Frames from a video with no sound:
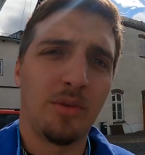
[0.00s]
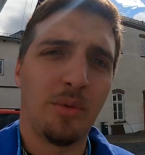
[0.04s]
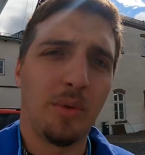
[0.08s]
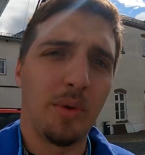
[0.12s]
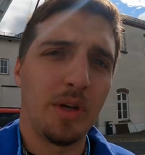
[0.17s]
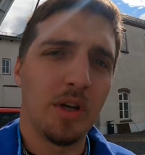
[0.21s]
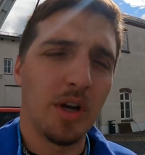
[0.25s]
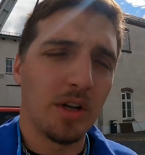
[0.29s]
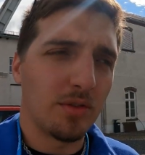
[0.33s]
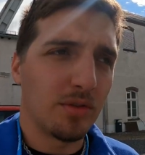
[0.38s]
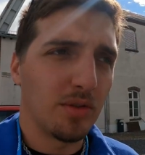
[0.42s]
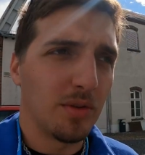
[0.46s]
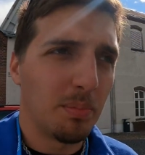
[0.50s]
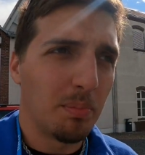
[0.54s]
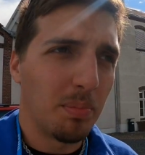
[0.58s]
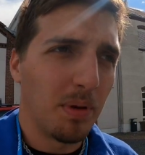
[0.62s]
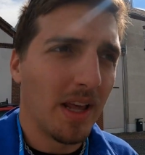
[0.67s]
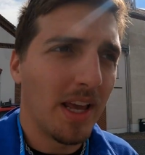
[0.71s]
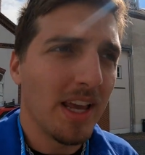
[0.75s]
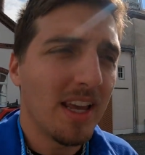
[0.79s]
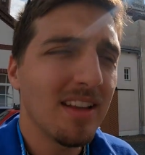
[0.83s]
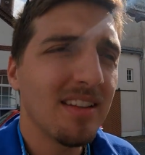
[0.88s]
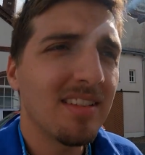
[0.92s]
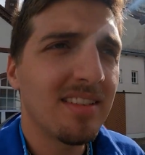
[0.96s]
So we got to the
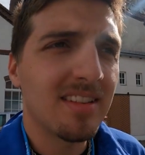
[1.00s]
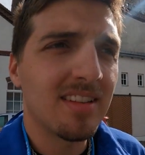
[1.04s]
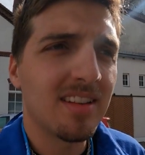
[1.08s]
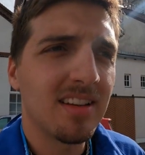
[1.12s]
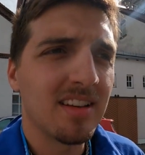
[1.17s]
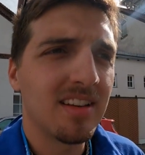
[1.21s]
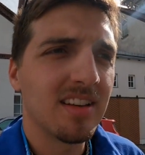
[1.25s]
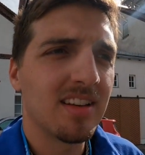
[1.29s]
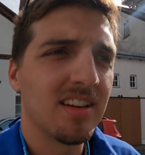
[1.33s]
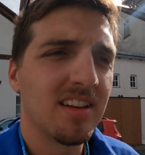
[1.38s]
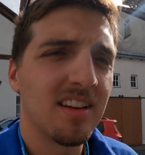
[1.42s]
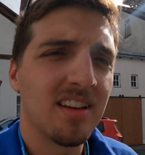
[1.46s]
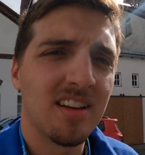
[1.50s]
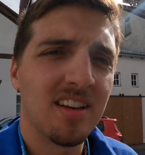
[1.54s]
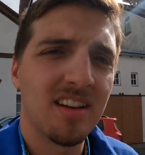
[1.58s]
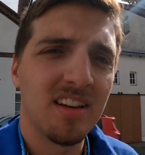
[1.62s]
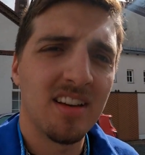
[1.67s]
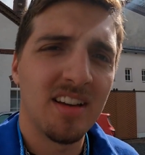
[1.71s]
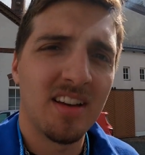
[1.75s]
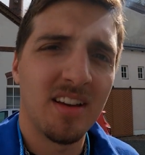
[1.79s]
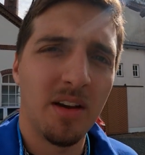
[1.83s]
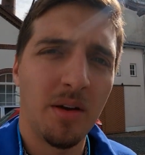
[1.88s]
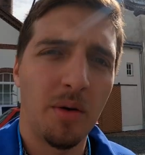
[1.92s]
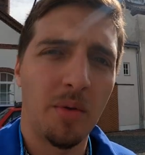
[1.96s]
place,
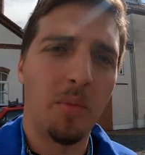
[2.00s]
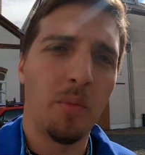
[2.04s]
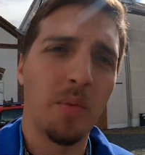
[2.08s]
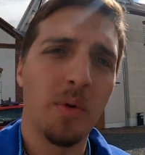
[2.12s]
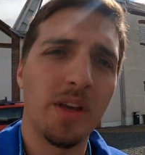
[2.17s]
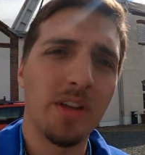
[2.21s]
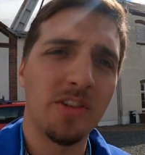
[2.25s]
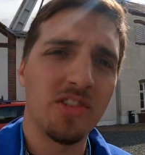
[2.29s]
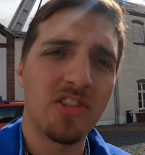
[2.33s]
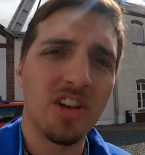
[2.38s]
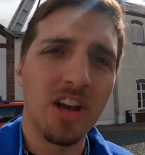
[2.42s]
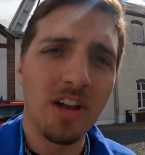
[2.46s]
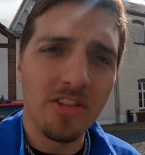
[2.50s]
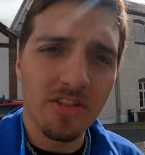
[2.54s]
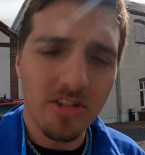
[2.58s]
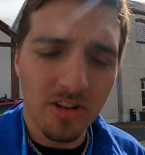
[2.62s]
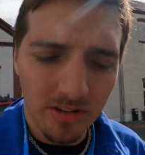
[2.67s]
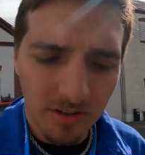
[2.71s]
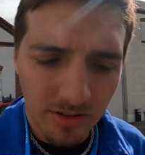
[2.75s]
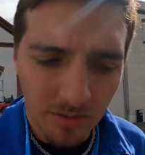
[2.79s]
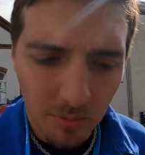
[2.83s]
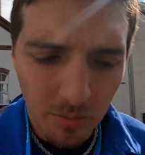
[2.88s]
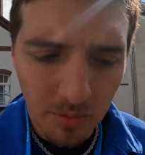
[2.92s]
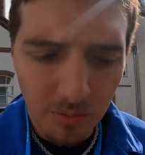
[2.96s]
we
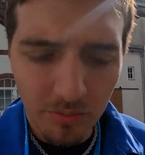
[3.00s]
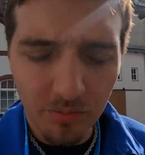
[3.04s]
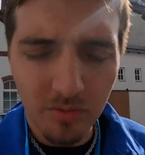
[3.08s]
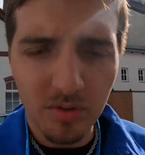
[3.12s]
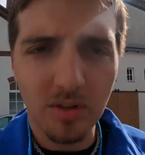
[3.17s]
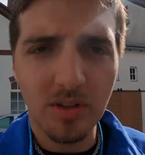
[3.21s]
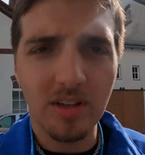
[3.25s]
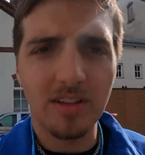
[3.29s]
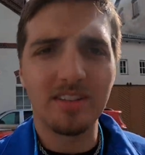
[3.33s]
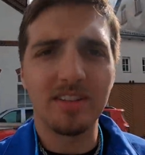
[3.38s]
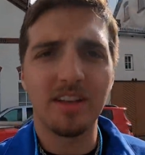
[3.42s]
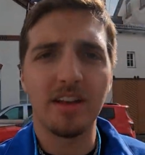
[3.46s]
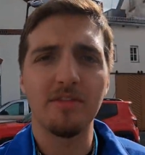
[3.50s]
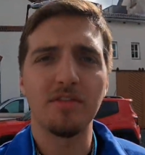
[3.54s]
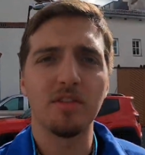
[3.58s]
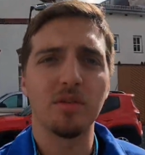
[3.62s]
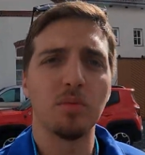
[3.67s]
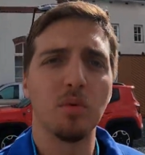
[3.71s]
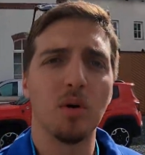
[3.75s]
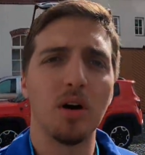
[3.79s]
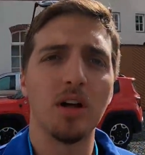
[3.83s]
changed the rooms to the safety